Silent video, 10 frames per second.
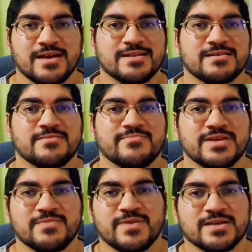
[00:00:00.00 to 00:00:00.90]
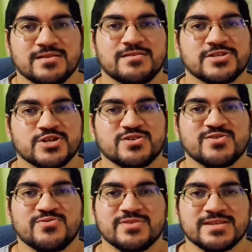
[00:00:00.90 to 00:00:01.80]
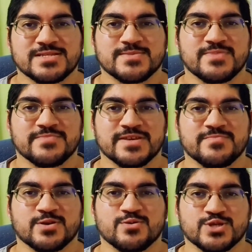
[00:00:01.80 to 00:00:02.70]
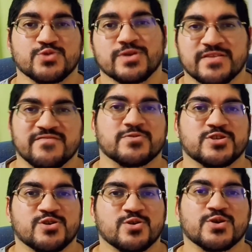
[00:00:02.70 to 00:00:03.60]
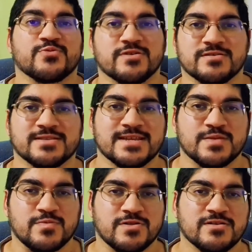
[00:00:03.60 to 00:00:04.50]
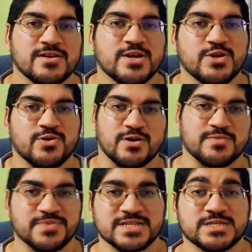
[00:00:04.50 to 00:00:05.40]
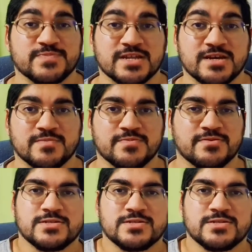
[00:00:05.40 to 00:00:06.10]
It can be pathological, or it can simply be because you went for a jog or you were on the treadmill, your heartbeat sped up.